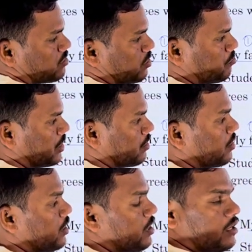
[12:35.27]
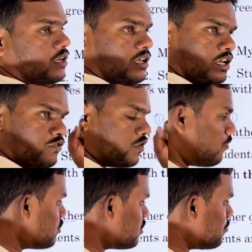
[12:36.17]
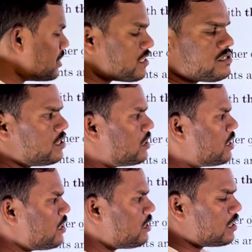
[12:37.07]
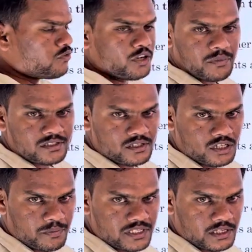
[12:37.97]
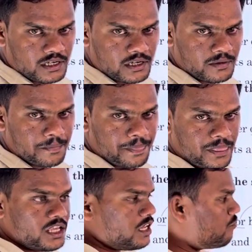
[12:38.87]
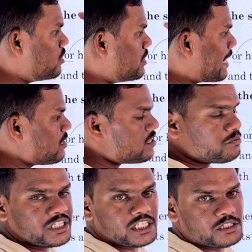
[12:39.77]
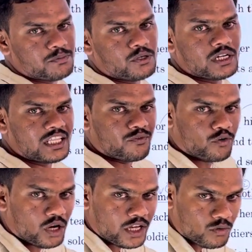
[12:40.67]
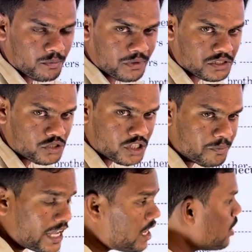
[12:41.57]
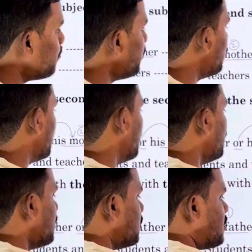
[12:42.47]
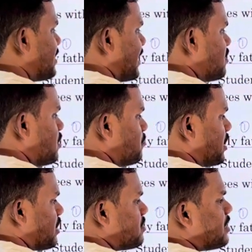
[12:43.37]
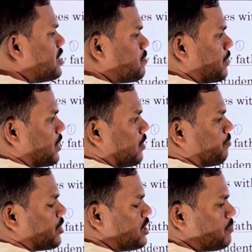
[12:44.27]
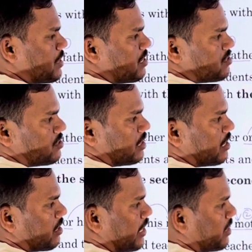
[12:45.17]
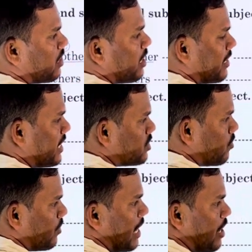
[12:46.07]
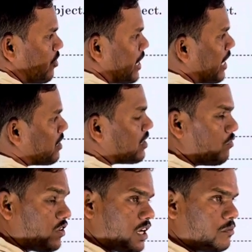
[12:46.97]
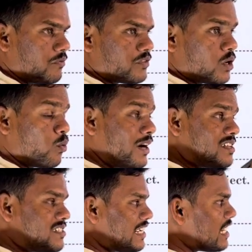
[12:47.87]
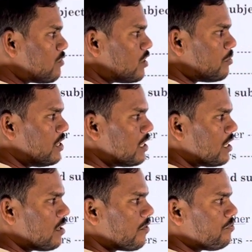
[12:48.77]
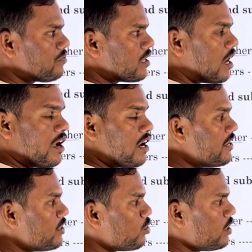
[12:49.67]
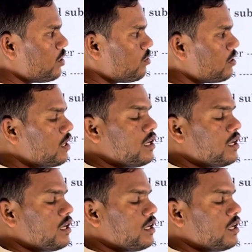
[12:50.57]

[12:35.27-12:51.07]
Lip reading: subject. If the first subject is singular, the verb also should be singular. If the second subject is plural, the following verb also should be plural. The second subject is his mother. His mother is singular, right? That is why we'll have to take the verb. What is singular verb here? I already told you,